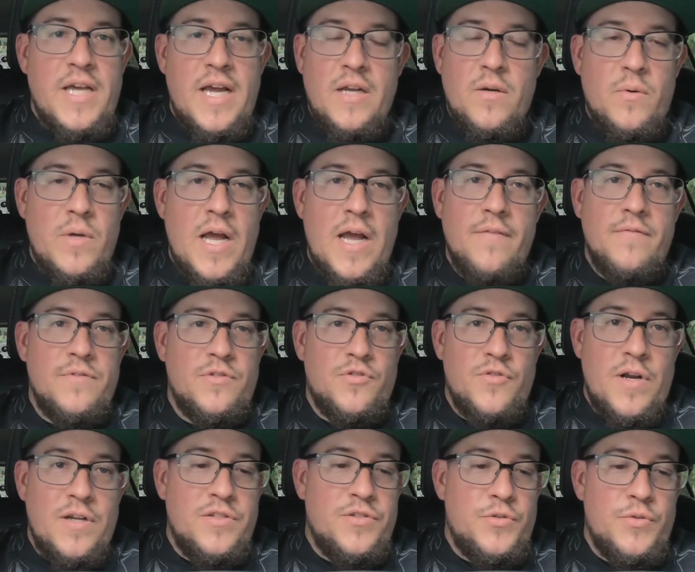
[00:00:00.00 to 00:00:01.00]
I haven't
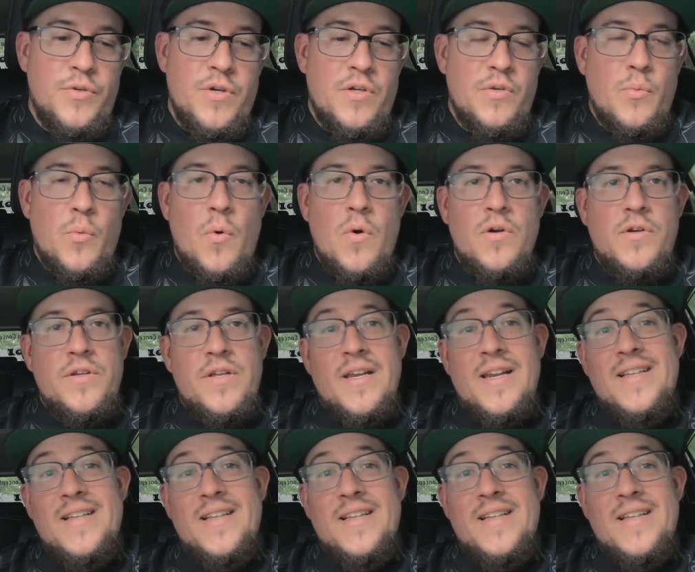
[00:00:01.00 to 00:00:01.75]
tried to shoot underwater yet.